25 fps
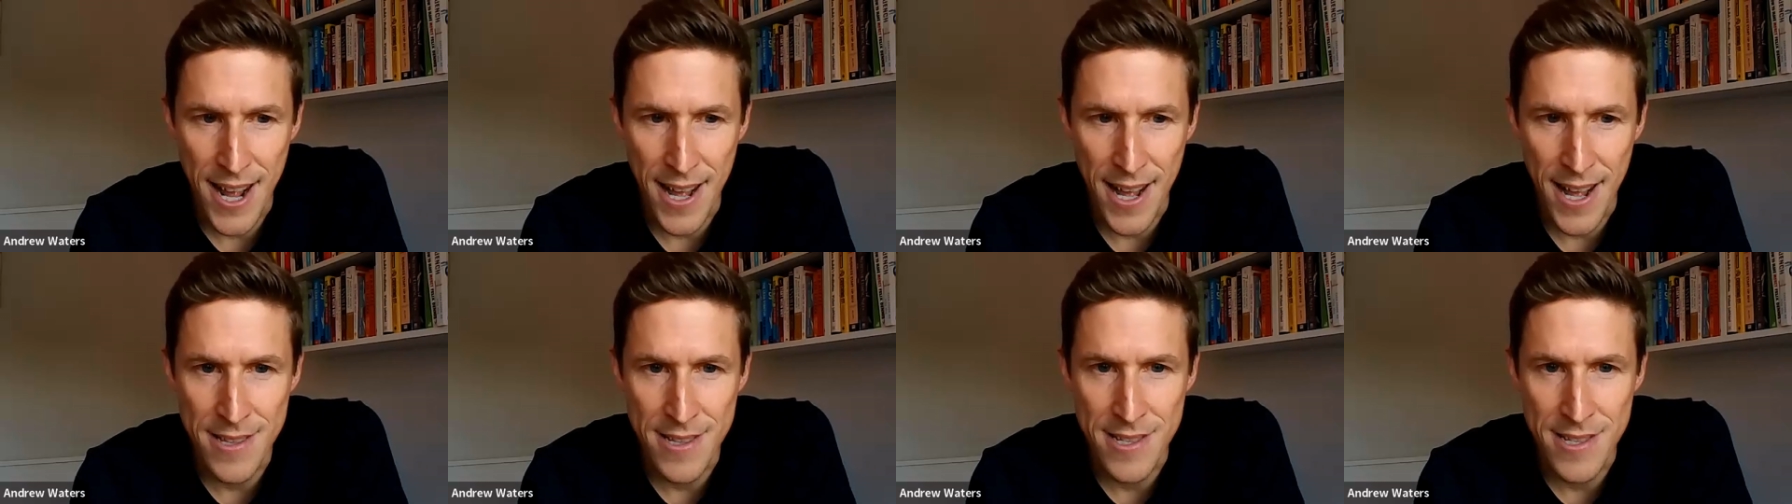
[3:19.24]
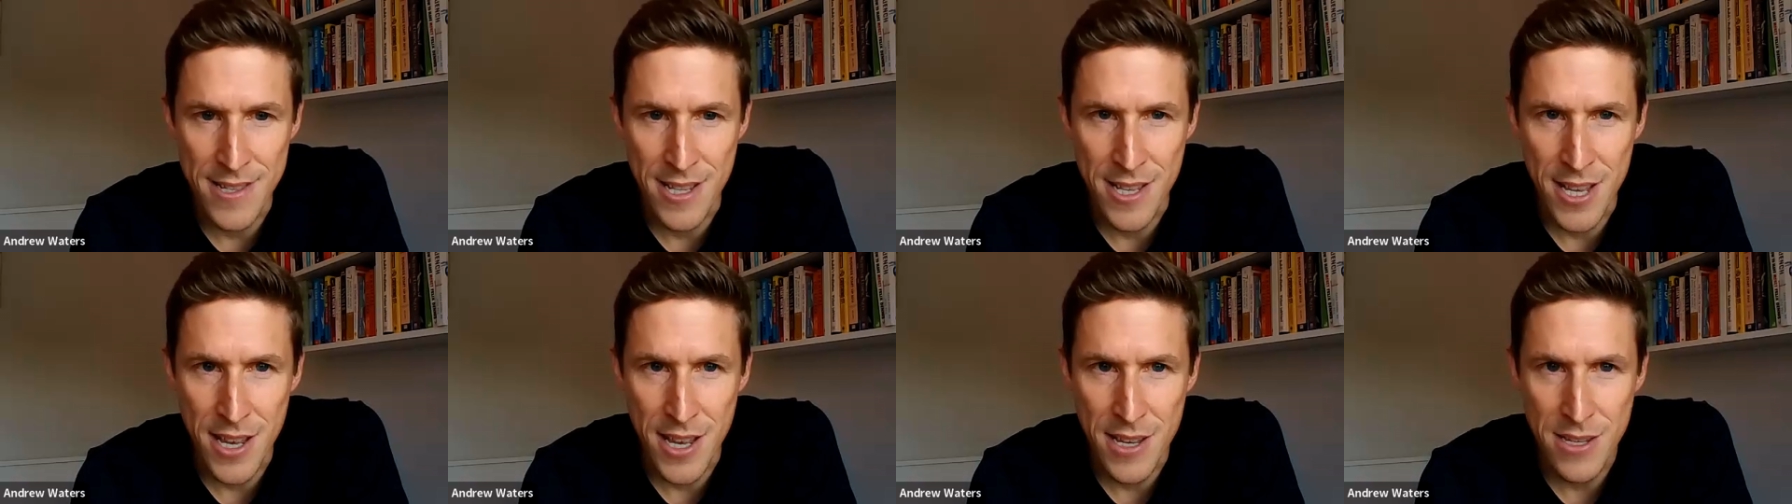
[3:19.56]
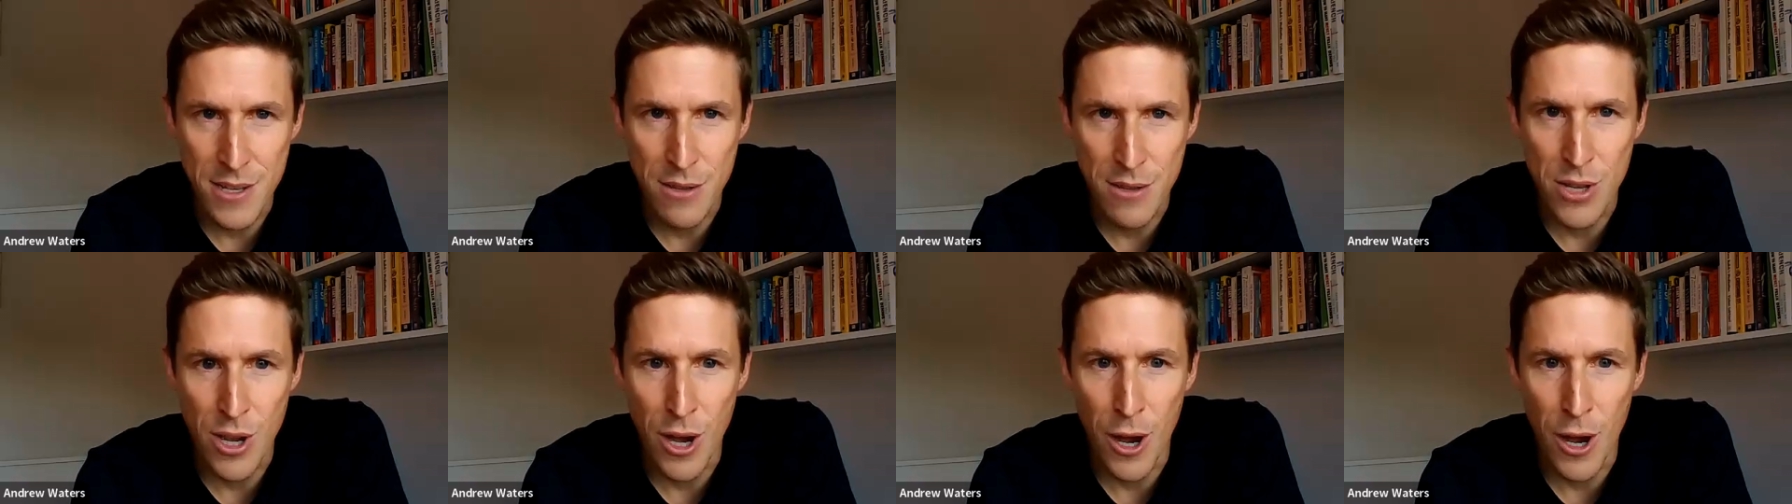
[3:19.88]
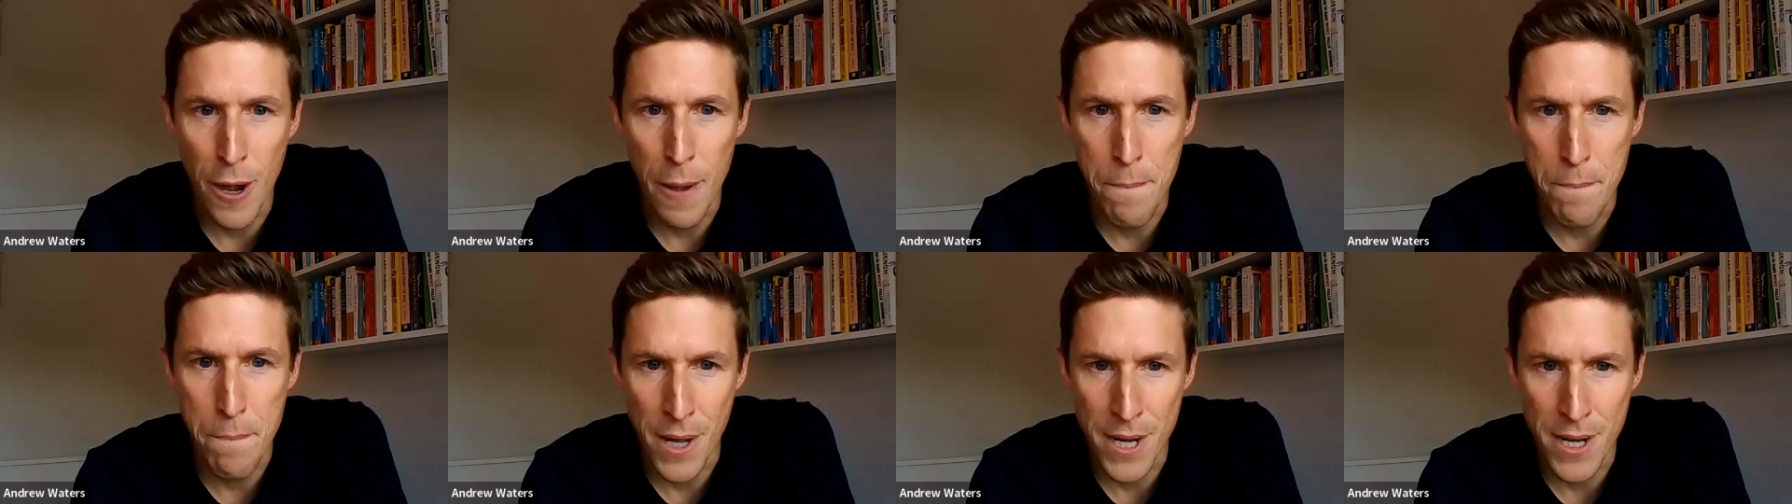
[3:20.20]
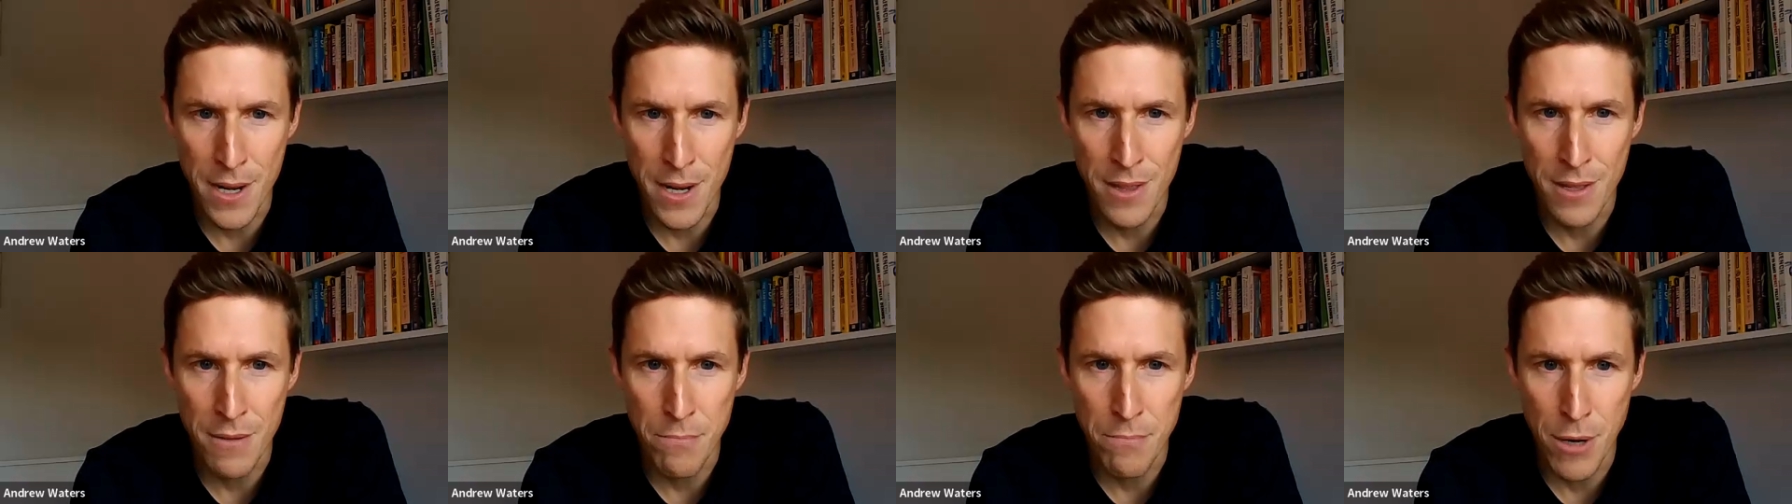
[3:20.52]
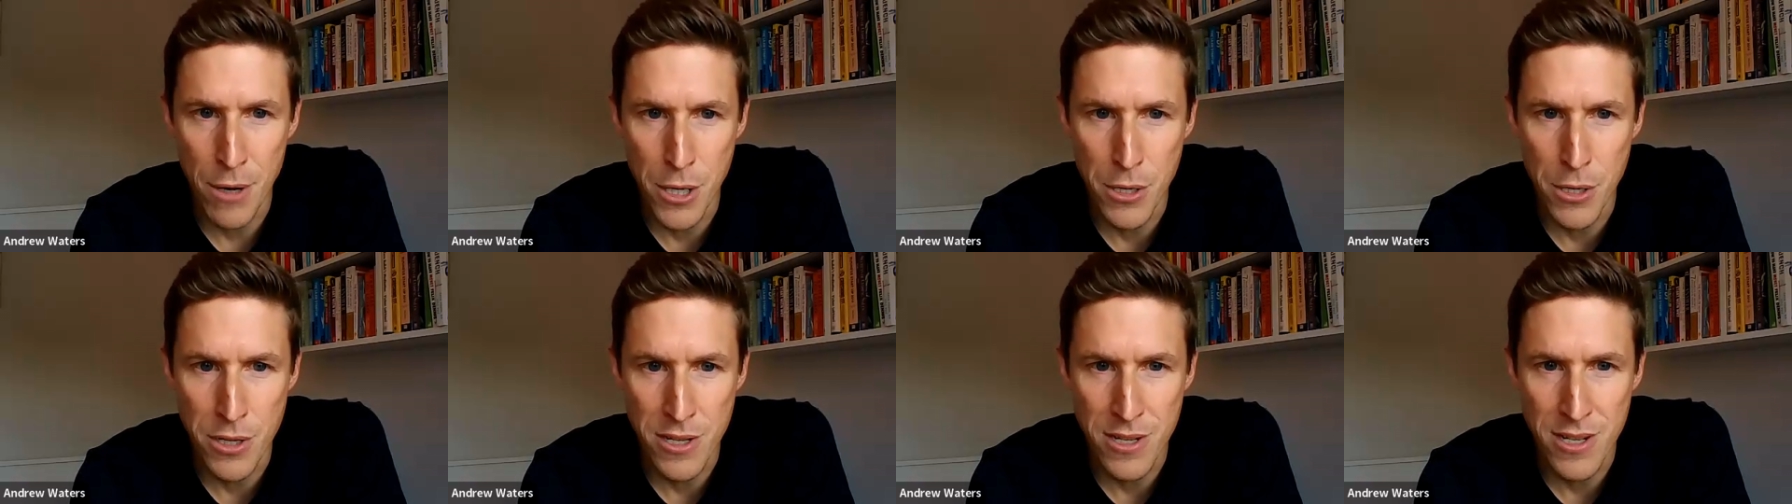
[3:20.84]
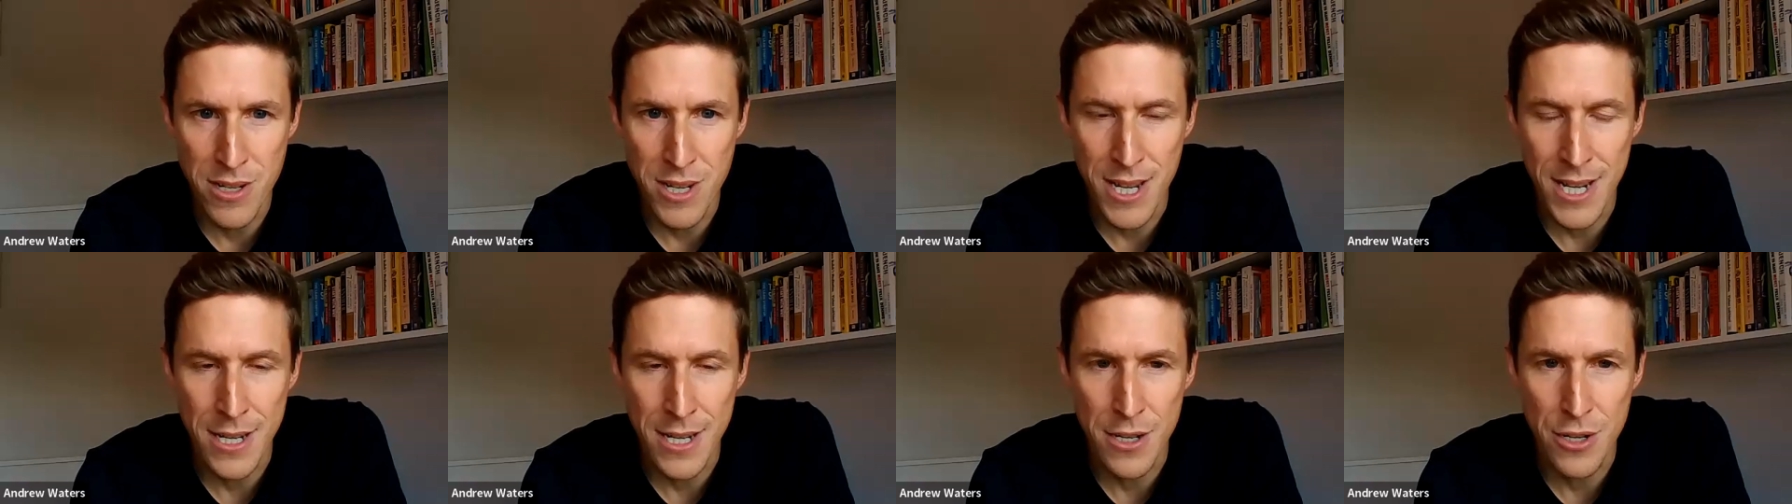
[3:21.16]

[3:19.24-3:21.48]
stands the test of time better than most